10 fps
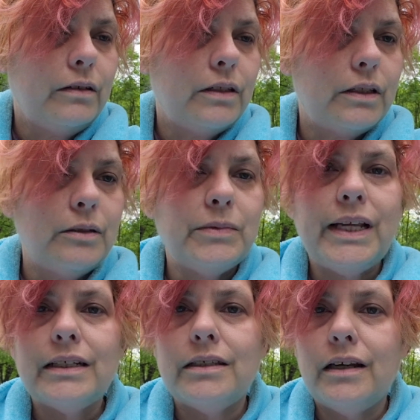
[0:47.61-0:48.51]
Seems
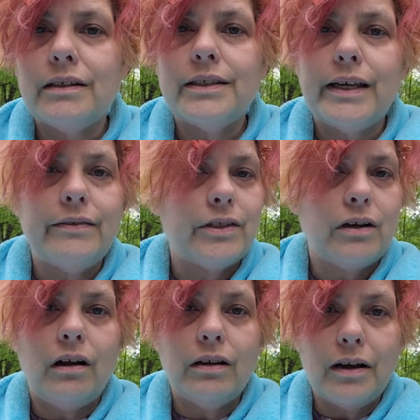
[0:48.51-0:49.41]
like Zuck saves it
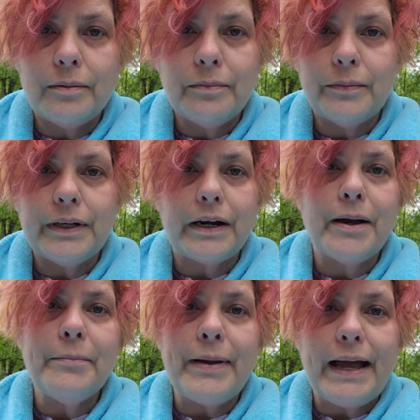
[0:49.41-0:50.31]
all up. When I
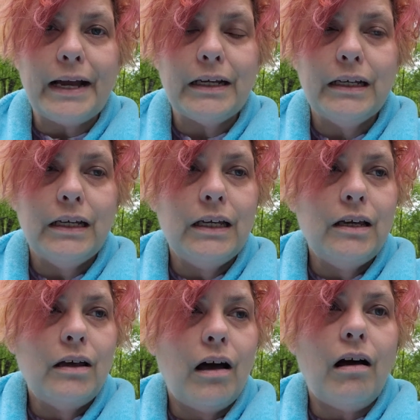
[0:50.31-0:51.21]
come back,
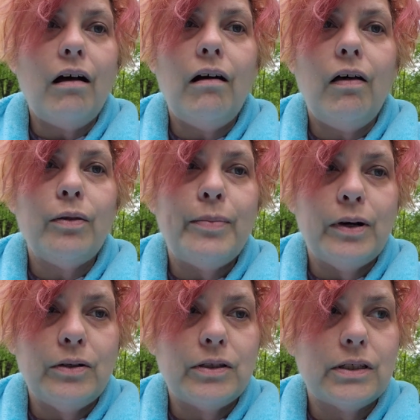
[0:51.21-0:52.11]
all the
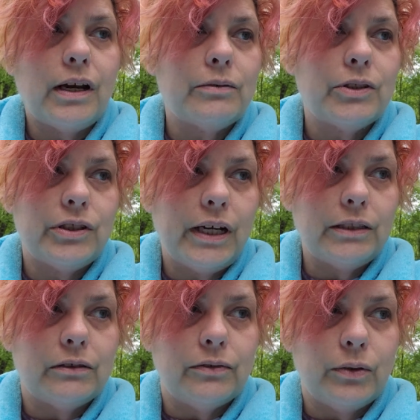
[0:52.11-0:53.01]
posts that I was trying
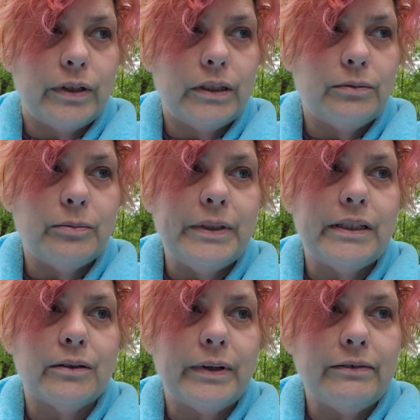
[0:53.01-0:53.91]
to avoid will be
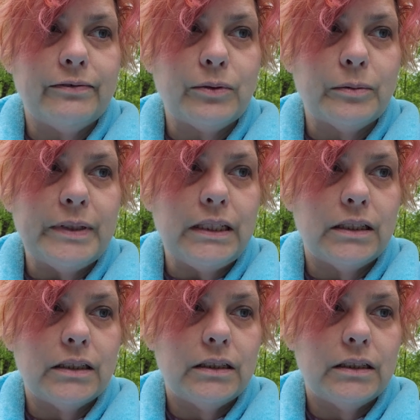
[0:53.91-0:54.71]
there waiting for me.